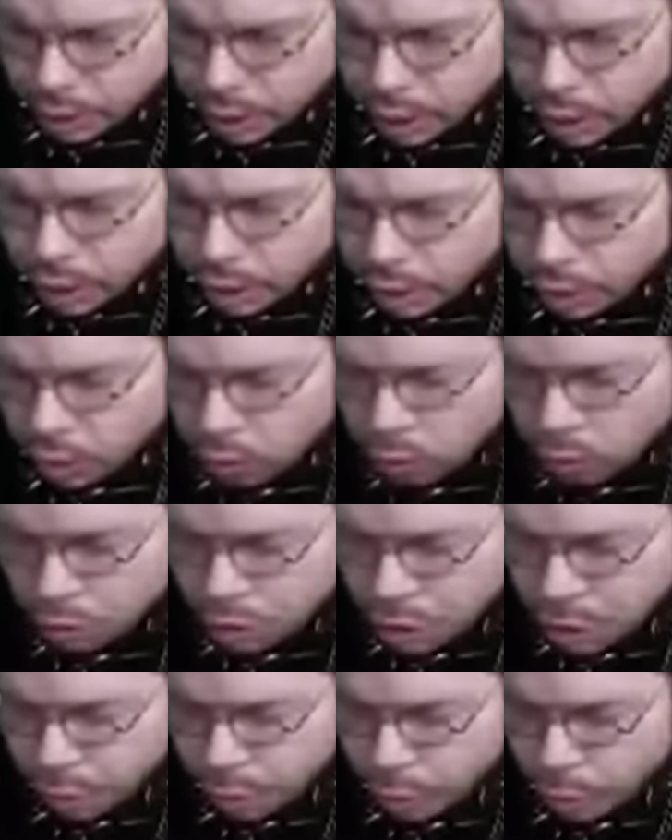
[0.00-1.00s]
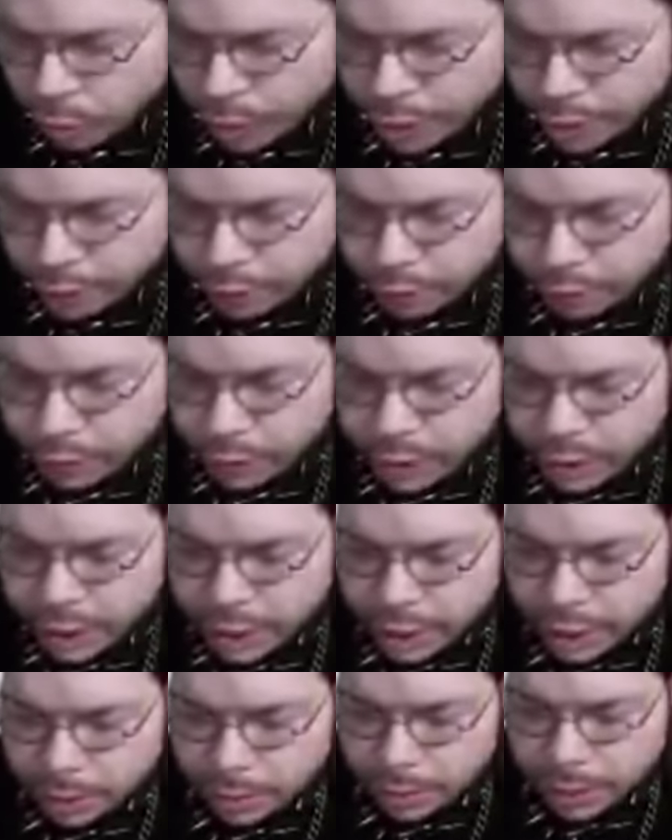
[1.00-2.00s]
And of course, she was way the fuck
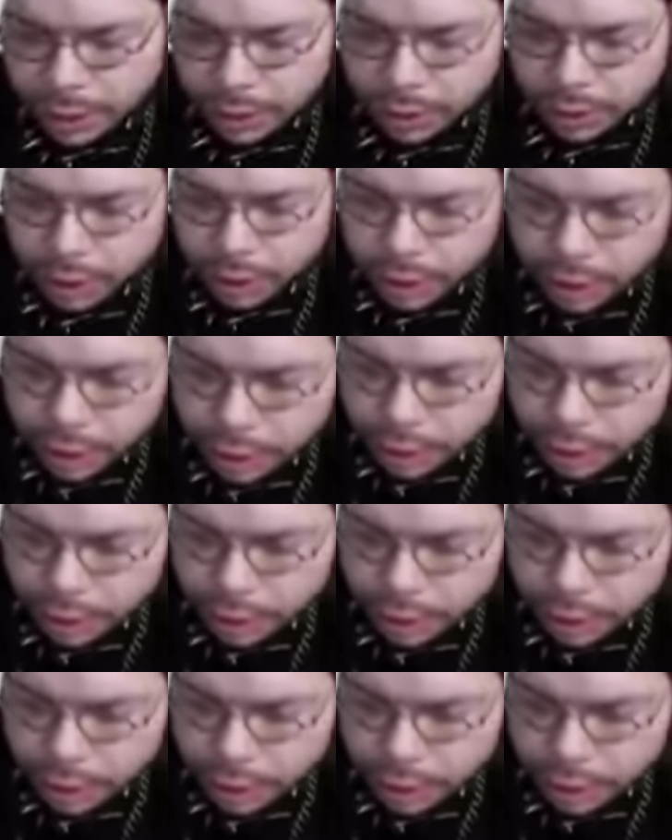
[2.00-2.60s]
out of my league